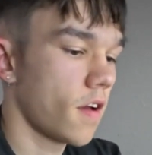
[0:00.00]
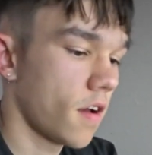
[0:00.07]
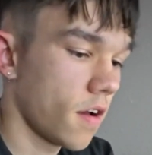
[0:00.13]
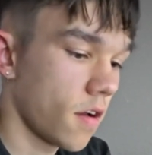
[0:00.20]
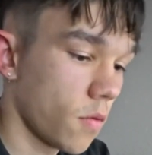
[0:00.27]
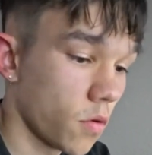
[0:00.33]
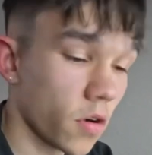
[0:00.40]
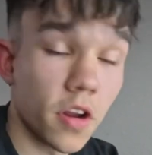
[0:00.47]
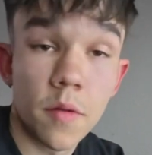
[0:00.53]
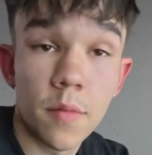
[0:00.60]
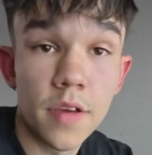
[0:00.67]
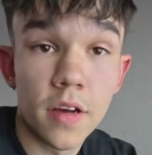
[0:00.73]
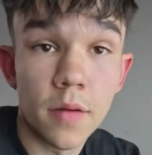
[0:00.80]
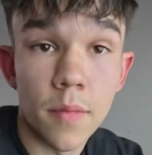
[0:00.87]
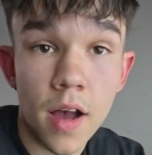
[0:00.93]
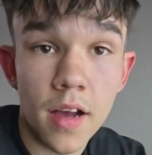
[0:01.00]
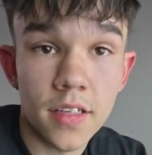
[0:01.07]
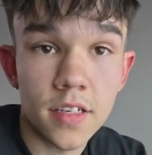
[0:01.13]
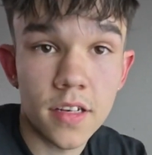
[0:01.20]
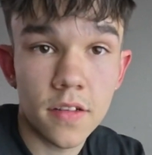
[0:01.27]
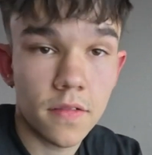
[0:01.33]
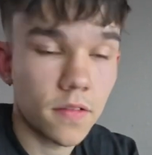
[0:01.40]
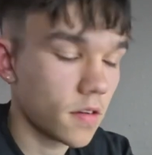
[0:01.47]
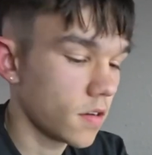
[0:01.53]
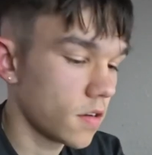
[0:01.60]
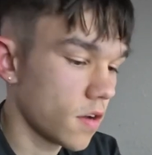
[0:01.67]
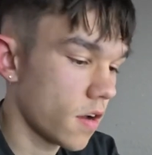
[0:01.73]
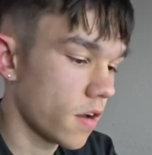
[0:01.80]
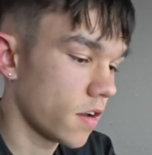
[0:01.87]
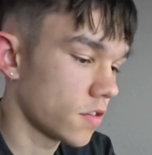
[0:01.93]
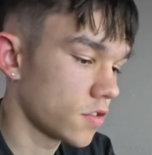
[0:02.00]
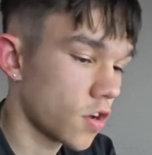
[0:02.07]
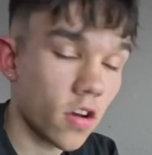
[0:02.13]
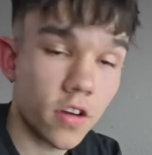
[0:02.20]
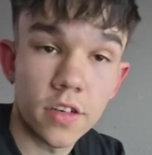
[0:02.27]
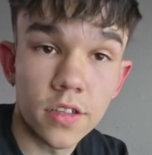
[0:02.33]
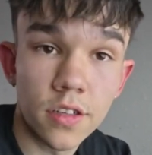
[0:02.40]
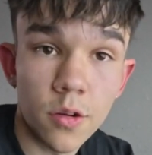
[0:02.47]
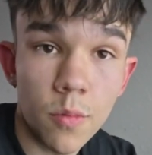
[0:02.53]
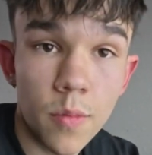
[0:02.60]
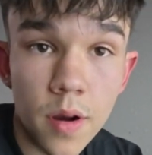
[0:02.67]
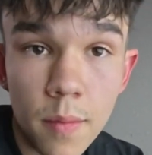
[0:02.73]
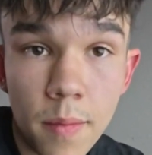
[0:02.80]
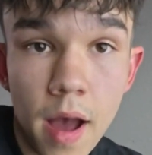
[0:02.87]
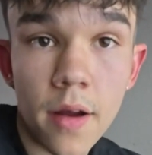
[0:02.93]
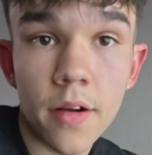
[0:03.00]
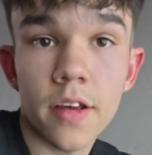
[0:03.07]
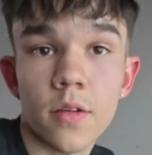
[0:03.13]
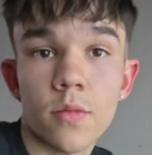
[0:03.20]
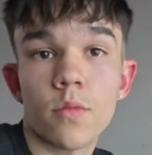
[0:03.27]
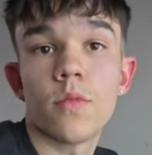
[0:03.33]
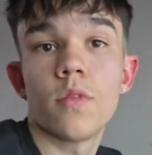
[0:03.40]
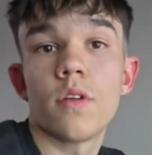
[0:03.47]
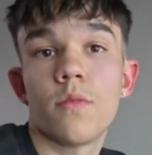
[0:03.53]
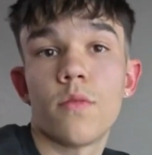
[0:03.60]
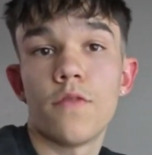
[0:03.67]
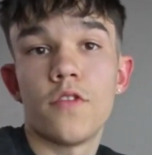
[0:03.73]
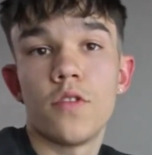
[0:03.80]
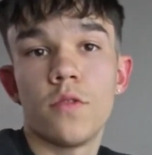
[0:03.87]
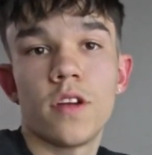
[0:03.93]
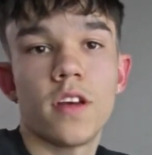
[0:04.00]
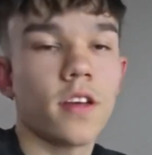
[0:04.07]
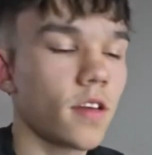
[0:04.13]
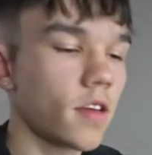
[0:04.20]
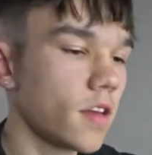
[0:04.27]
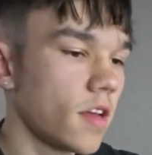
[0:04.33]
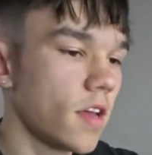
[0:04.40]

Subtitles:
we're going to be unboxing it, talking a little bit about it, reviewing it,